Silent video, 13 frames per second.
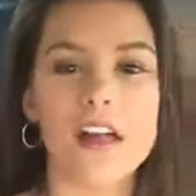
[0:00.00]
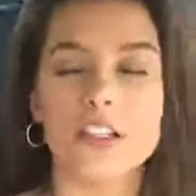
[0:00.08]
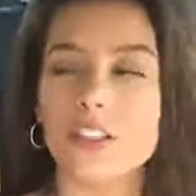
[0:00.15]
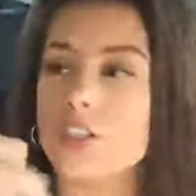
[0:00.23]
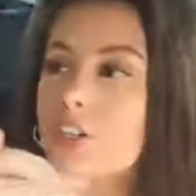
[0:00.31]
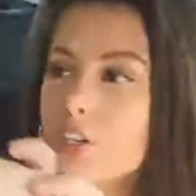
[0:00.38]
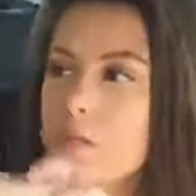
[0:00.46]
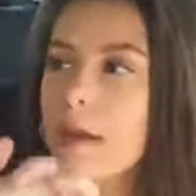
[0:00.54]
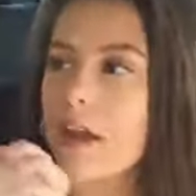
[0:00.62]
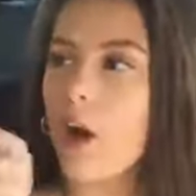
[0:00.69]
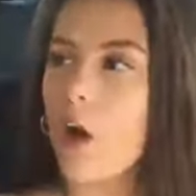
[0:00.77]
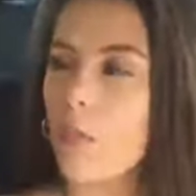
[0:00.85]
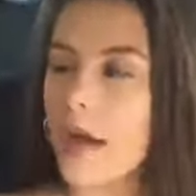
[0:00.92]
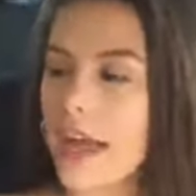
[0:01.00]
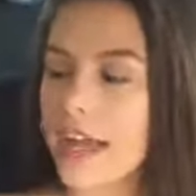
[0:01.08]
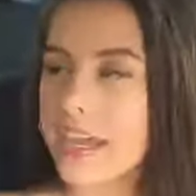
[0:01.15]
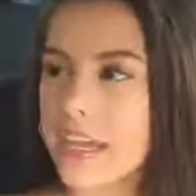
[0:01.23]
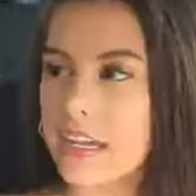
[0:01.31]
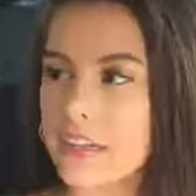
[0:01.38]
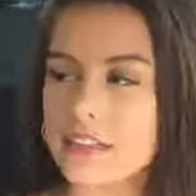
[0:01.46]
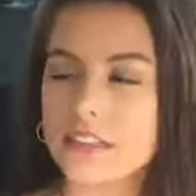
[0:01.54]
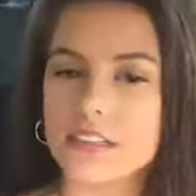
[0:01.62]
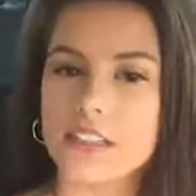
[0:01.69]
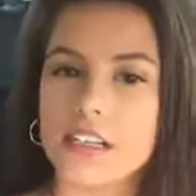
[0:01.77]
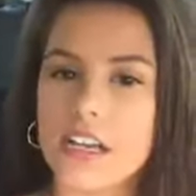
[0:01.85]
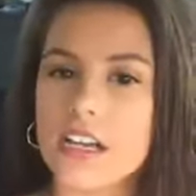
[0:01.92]
So, you better hold my hand.
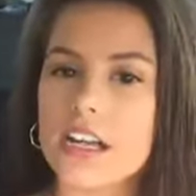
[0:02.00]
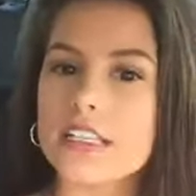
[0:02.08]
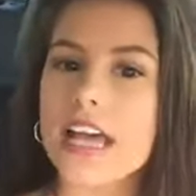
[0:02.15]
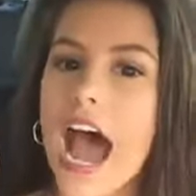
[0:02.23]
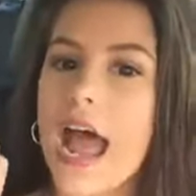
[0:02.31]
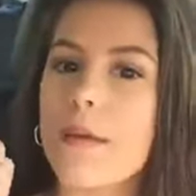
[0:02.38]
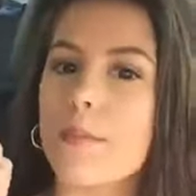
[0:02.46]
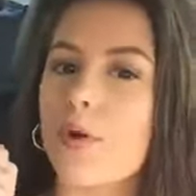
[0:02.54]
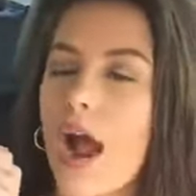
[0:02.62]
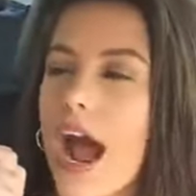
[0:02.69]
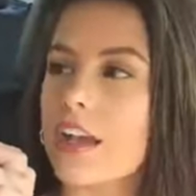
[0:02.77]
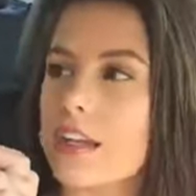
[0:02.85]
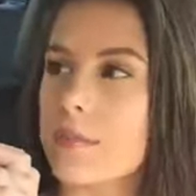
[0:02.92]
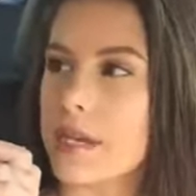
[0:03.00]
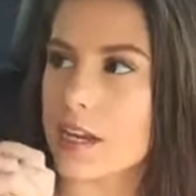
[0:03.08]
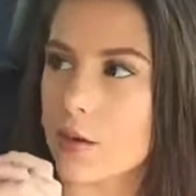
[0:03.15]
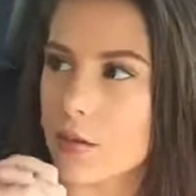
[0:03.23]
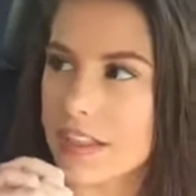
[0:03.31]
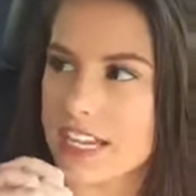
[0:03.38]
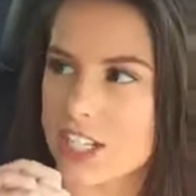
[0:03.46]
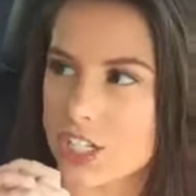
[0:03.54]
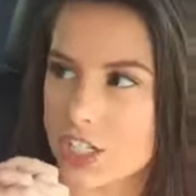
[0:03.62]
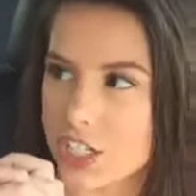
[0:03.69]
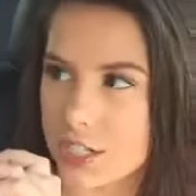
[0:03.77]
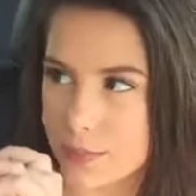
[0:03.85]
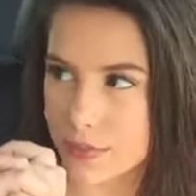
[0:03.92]
Because I am proud to be in a
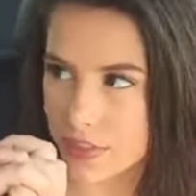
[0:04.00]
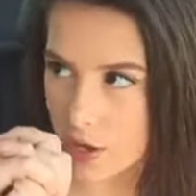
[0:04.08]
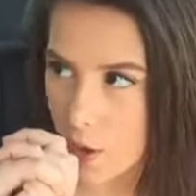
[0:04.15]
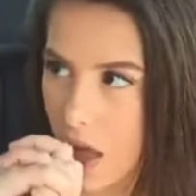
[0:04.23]
relationship with you.